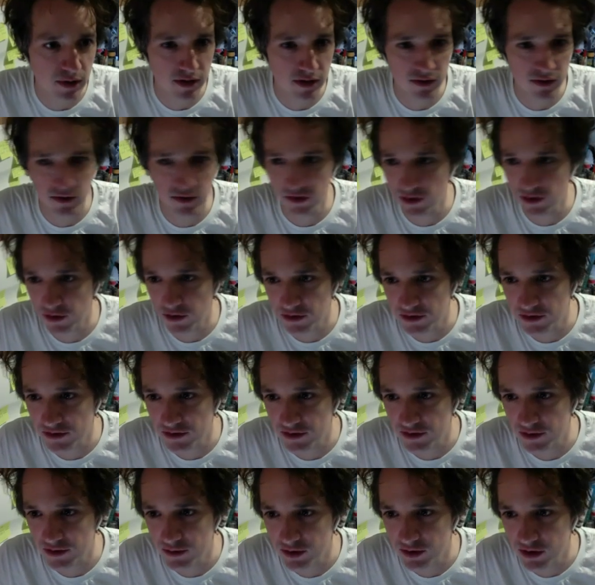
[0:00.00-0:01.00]
It's nothing to
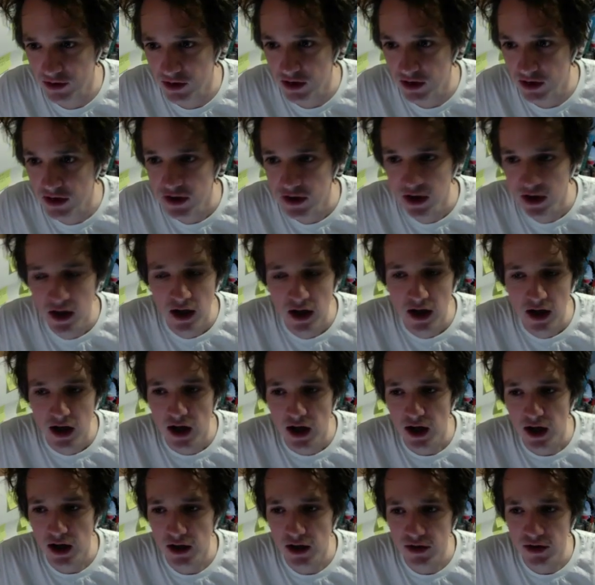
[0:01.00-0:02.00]
do with the.
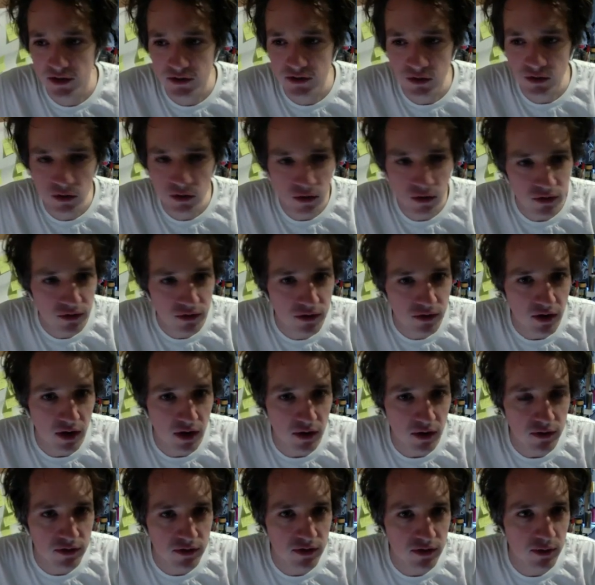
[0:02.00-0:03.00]
And there's
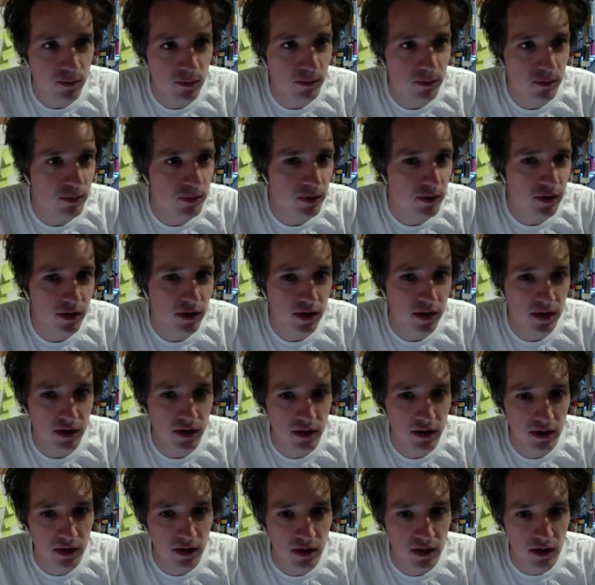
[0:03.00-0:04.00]
also
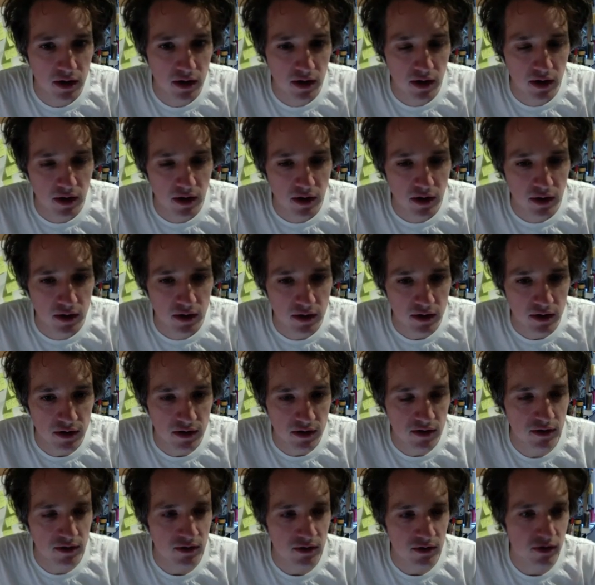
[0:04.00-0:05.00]
somebody did
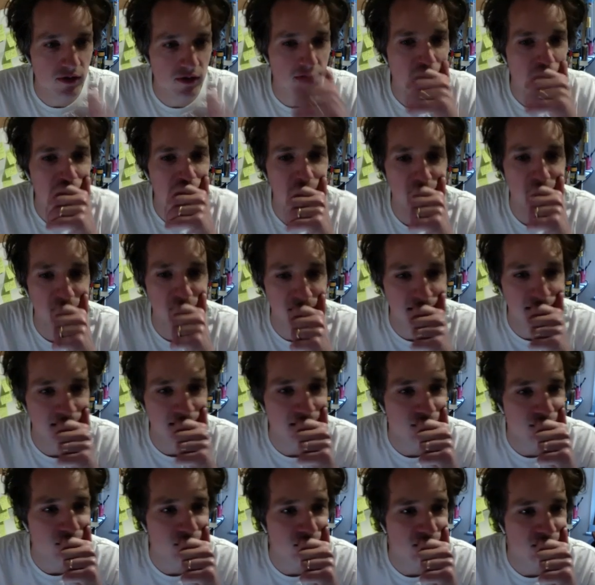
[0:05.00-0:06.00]
this other.
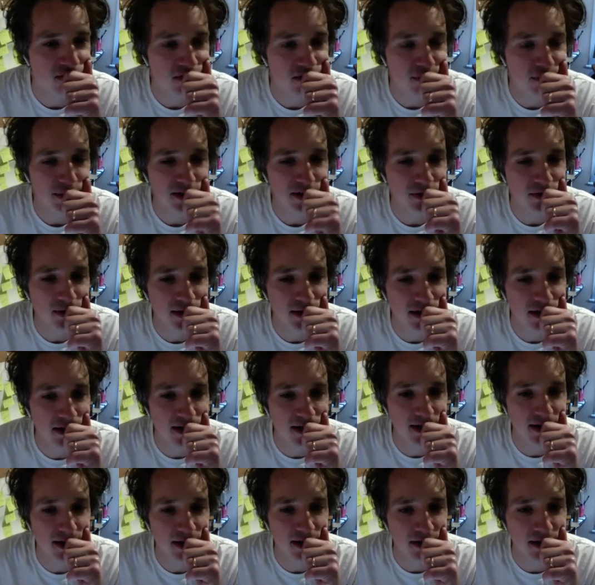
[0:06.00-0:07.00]
What's the best way
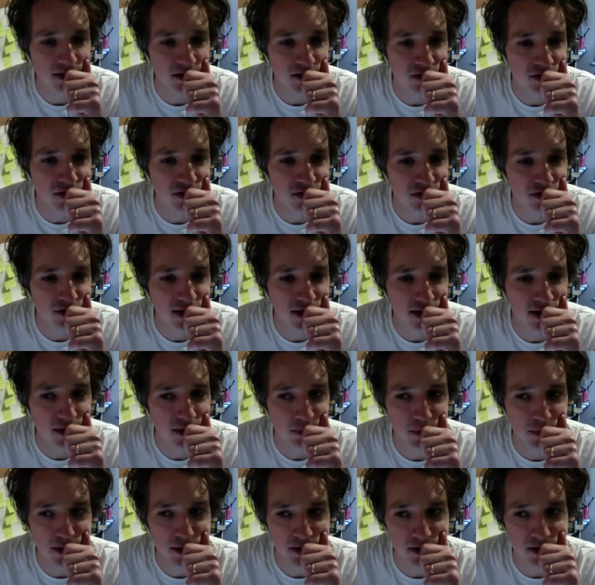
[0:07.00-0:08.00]
again to just drag a
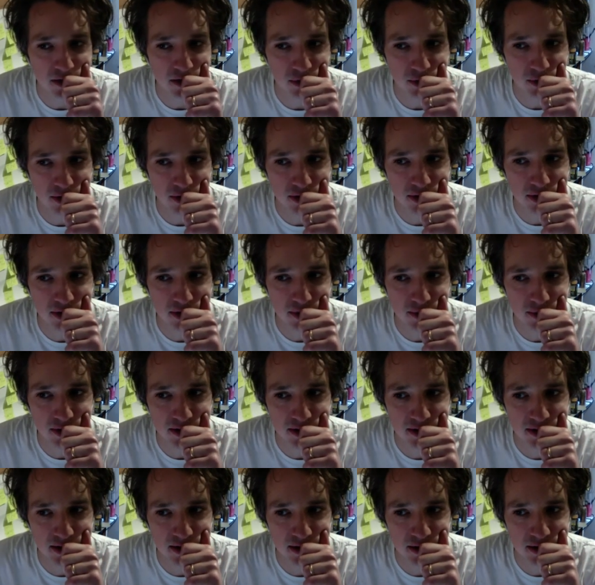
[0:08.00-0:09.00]
picture? What did we
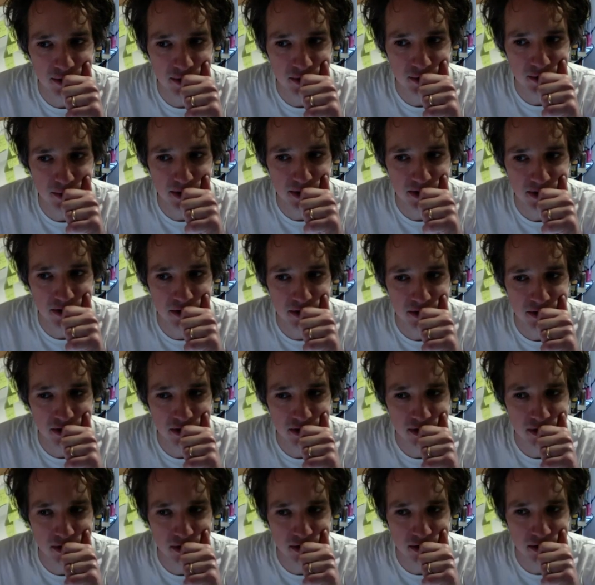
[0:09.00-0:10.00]
decide it was best
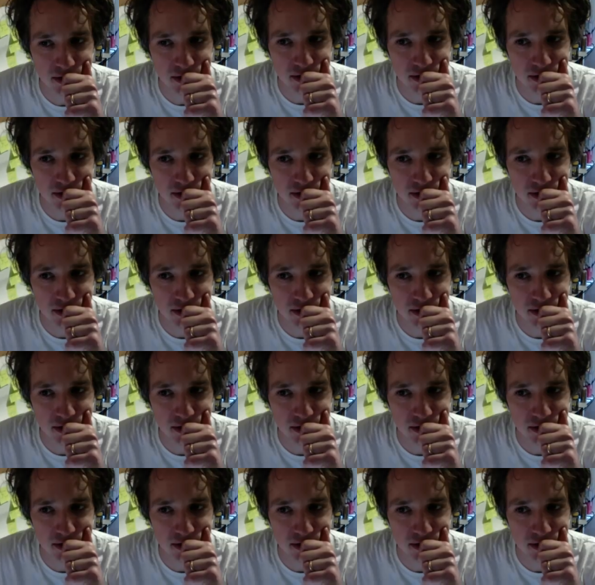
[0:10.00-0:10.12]
to?